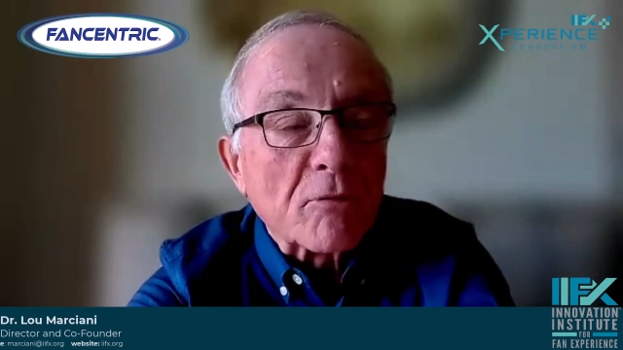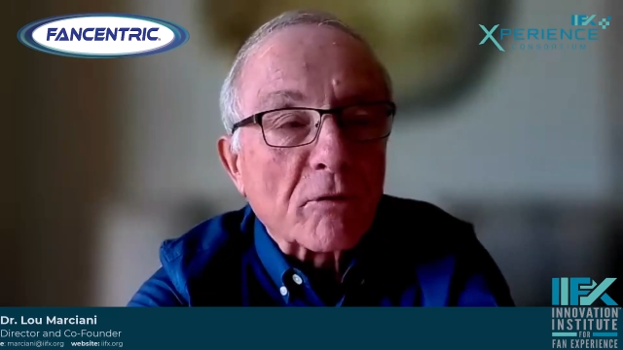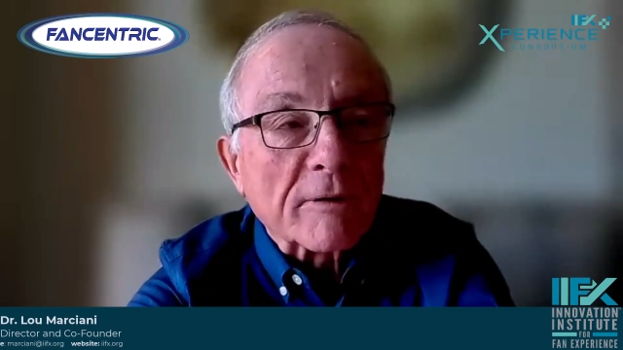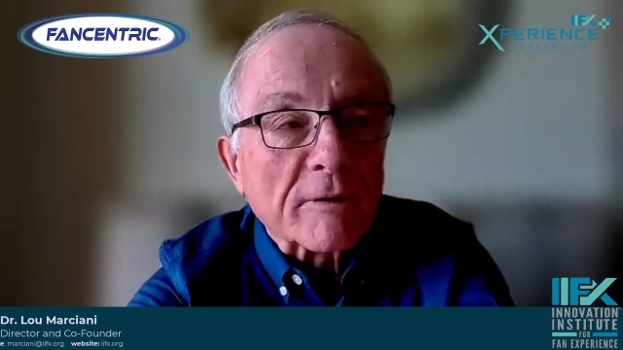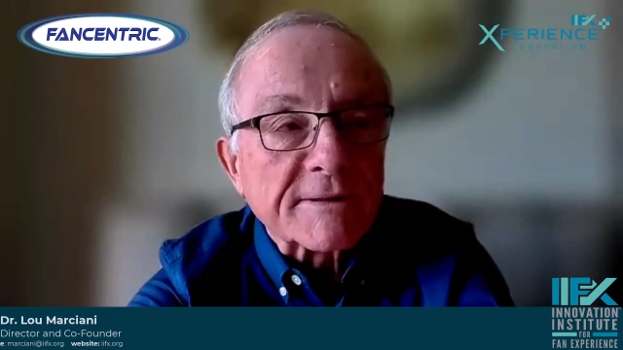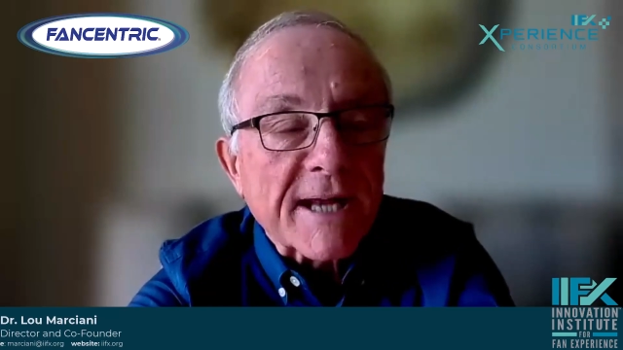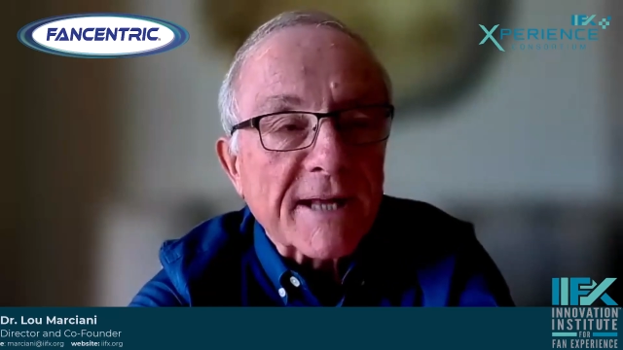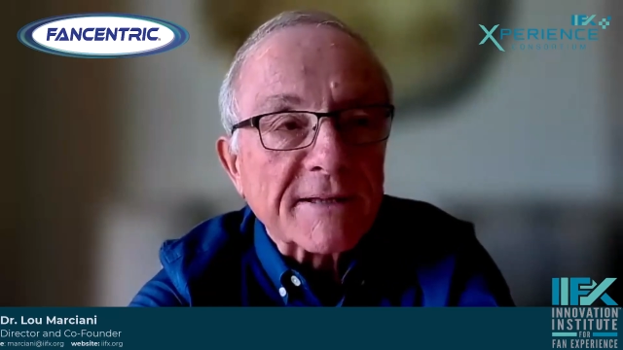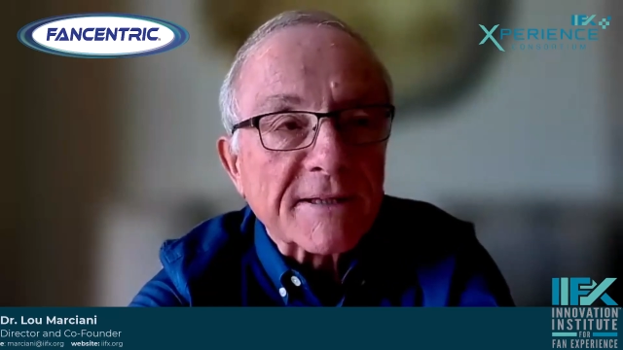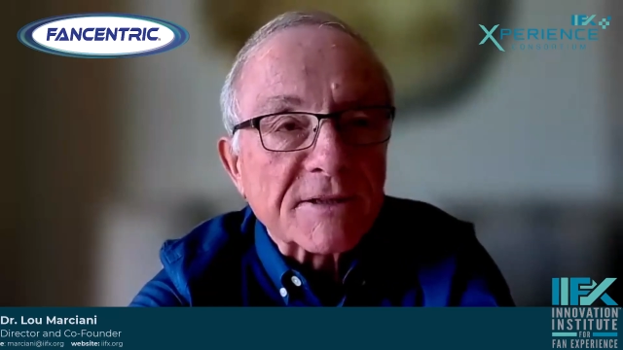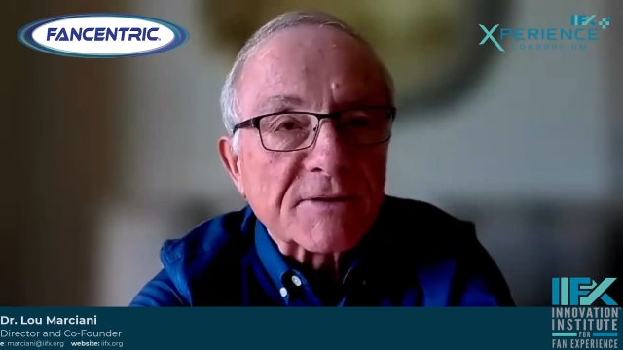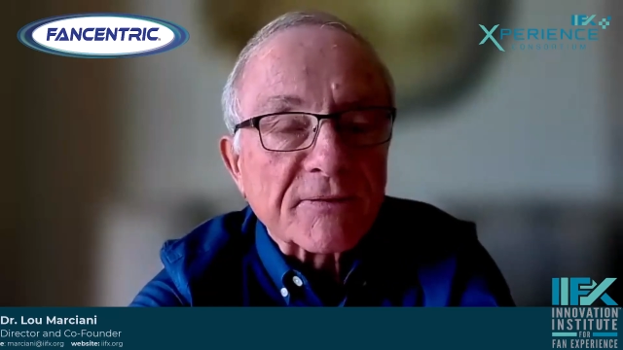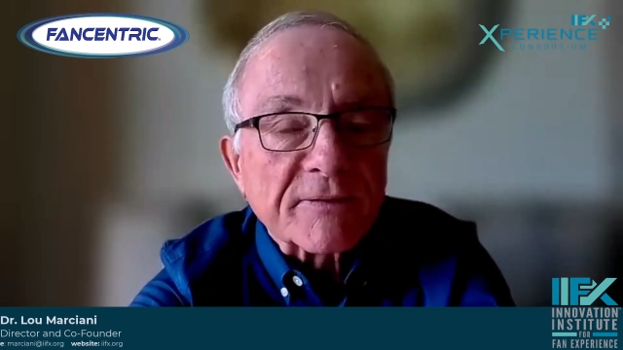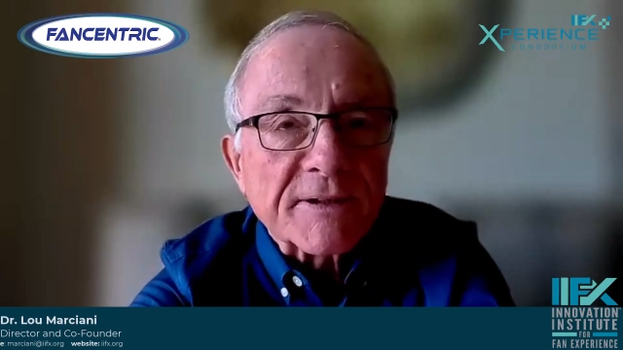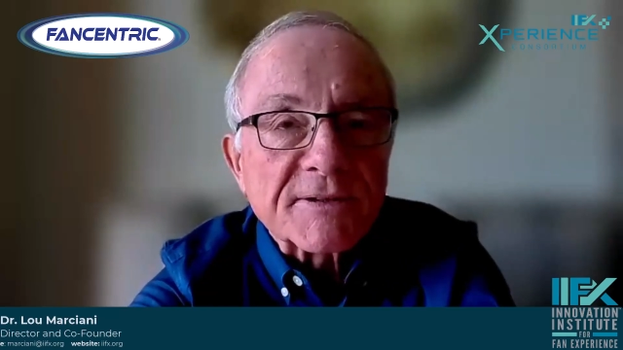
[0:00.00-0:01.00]
more
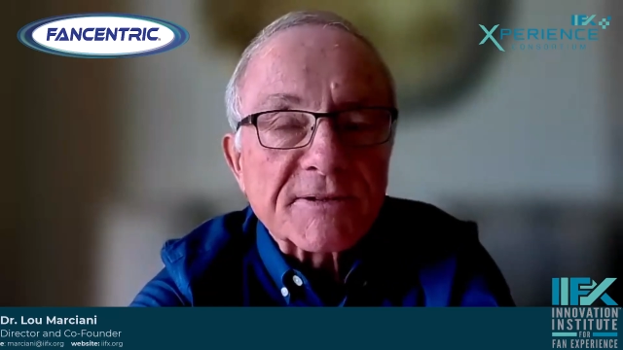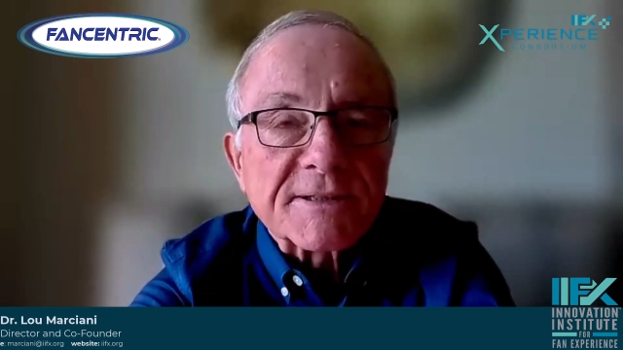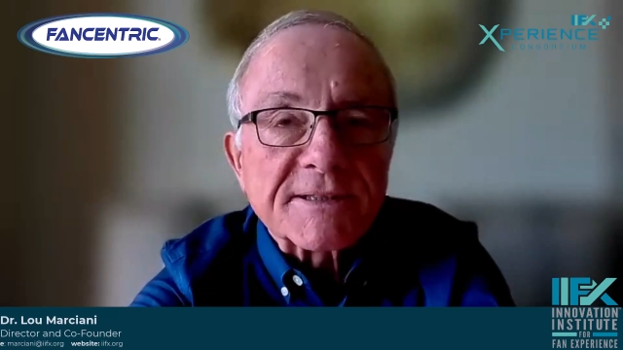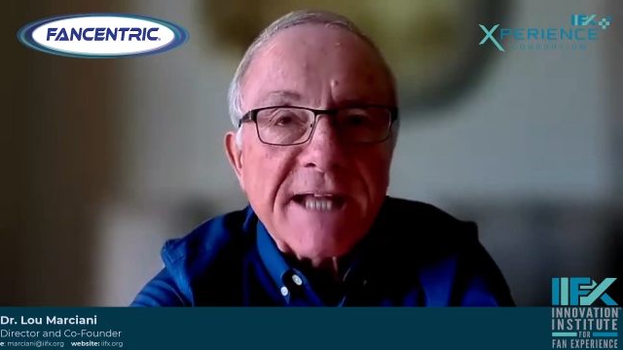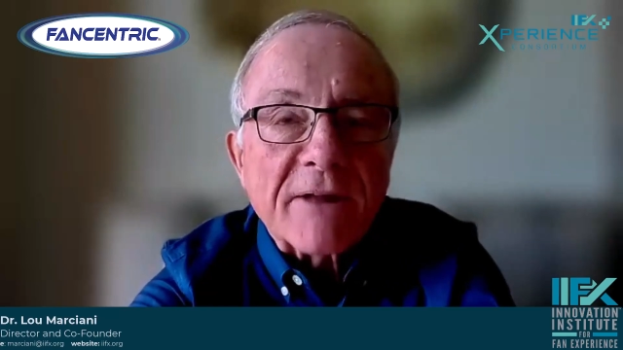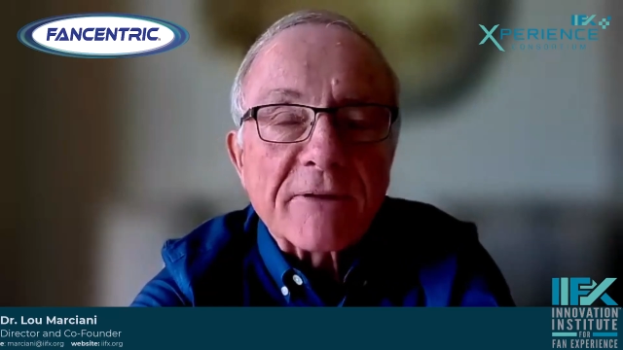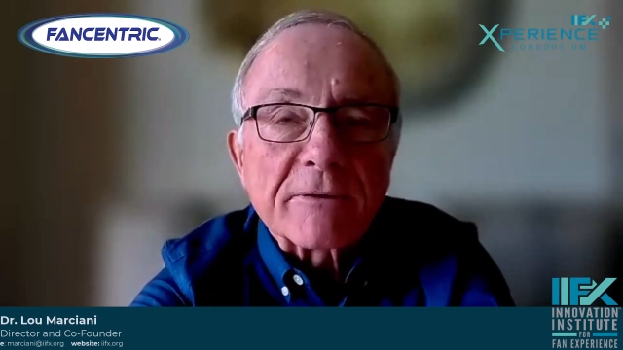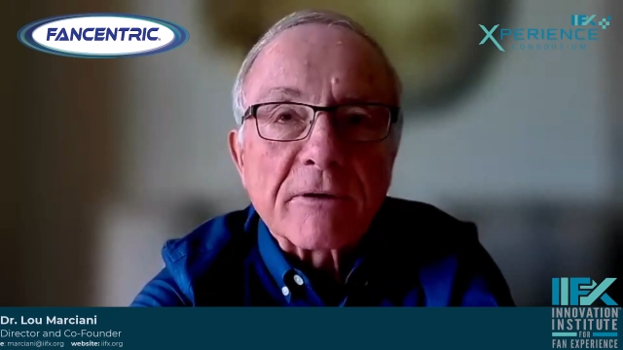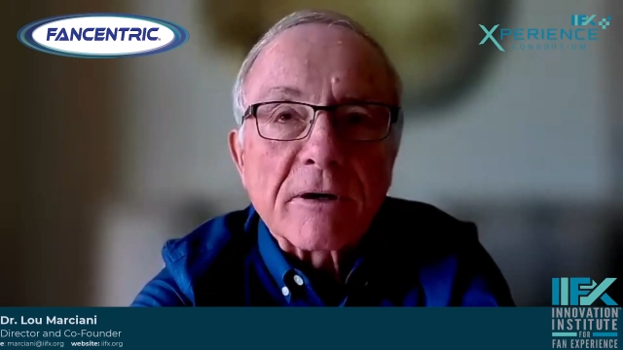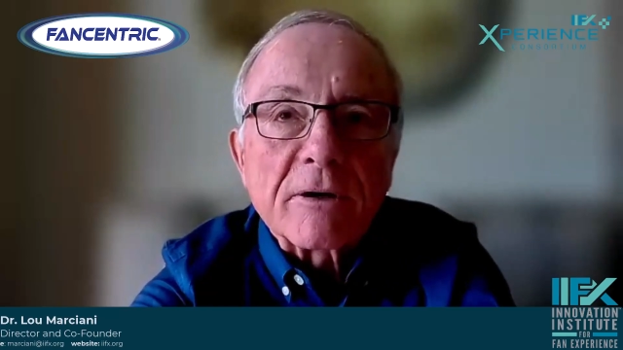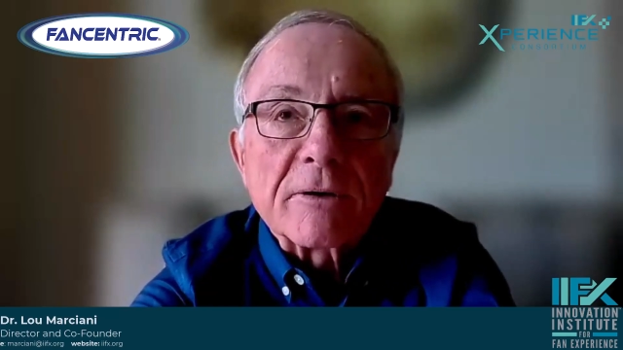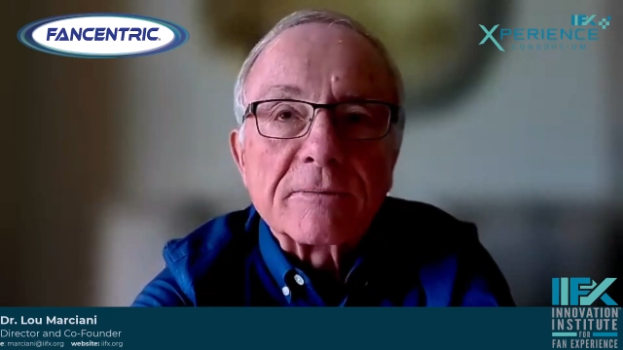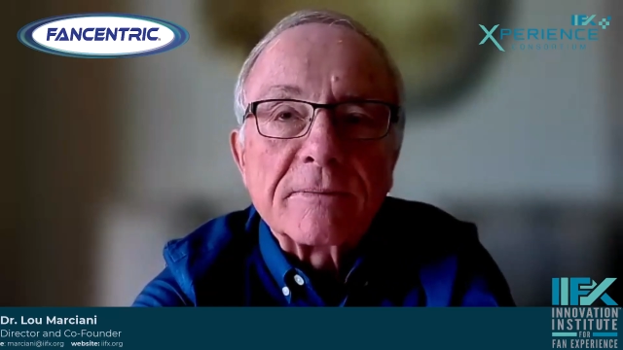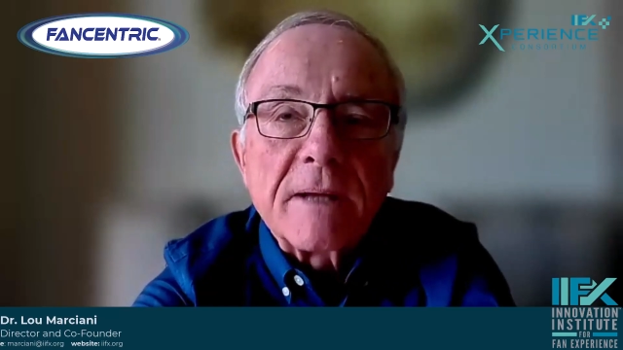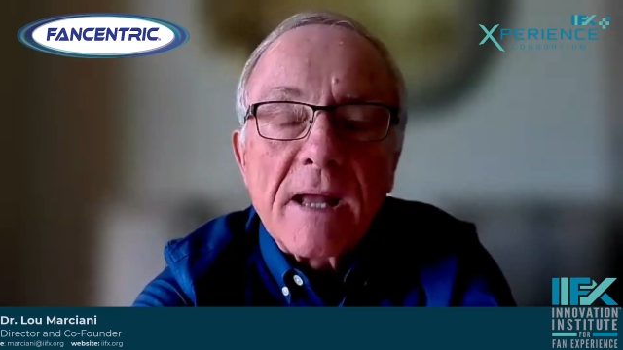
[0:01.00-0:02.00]
attendance, for instance, down the
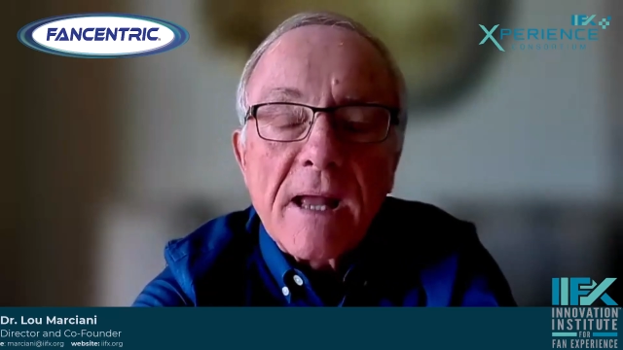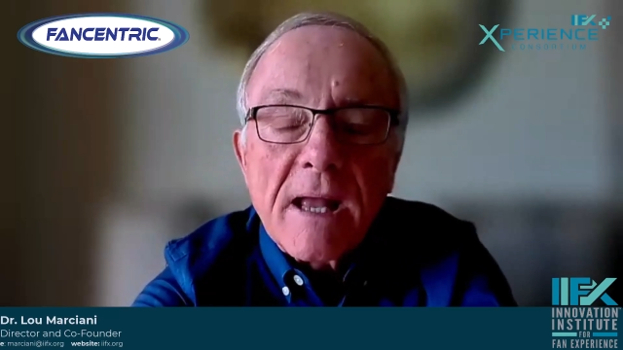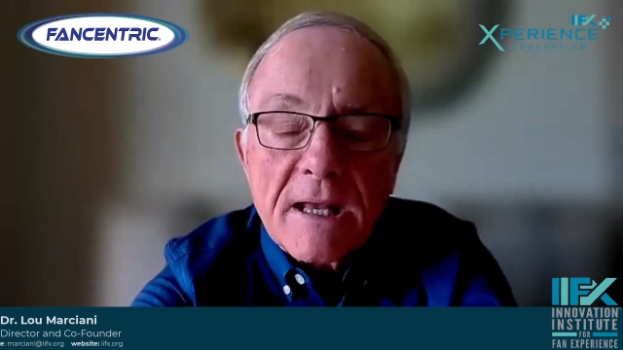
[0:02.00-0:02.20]
road.